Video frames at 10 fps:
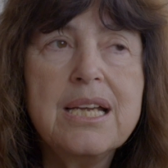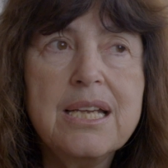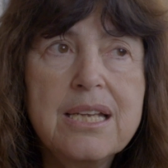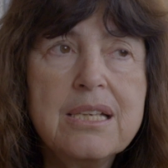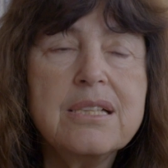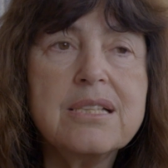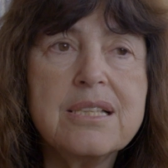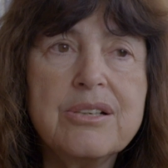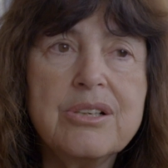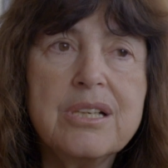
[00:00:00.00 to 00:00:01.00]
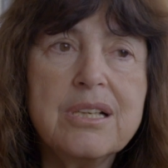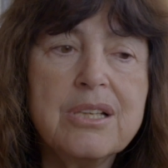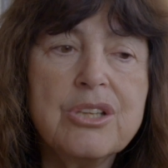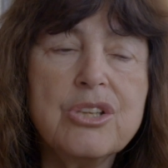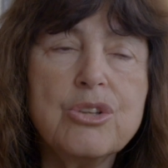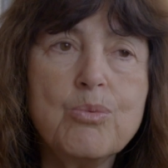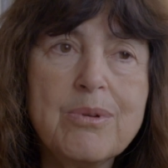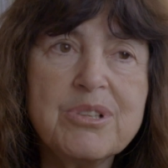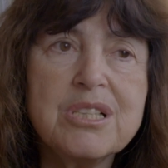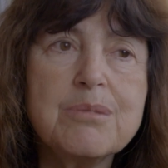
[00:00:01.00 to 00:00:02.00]
in Syria that the
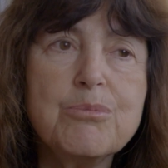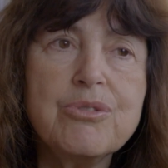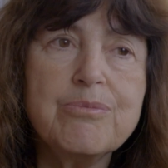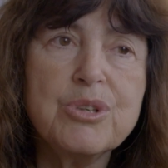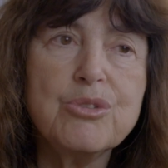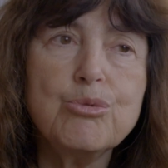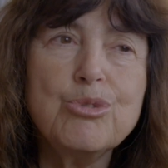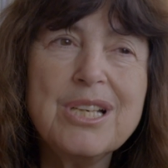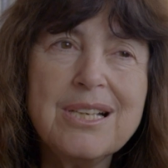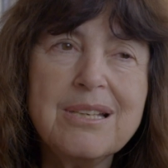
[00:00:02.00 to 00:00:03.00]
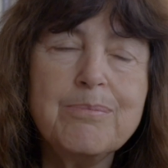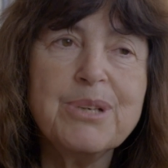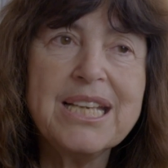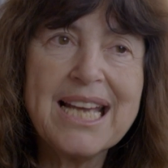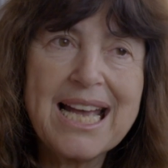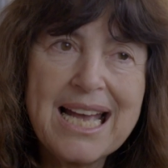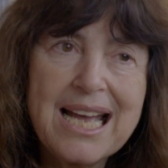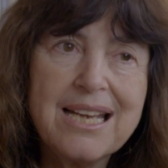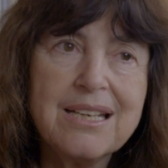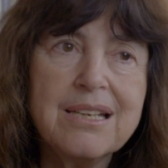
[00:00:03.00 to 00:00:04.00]
women's movement really
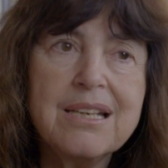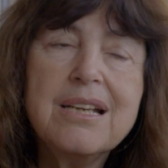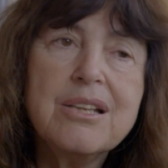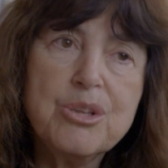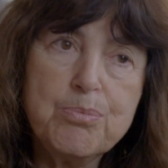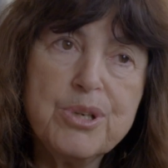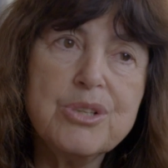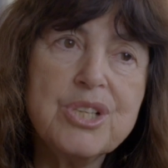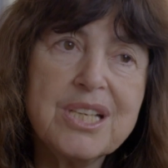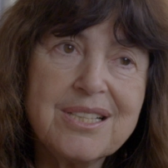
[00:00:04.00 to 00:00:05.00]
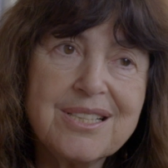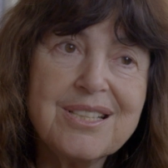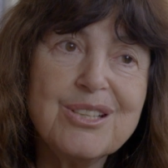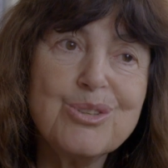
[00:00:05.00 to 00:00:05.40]
began the protests in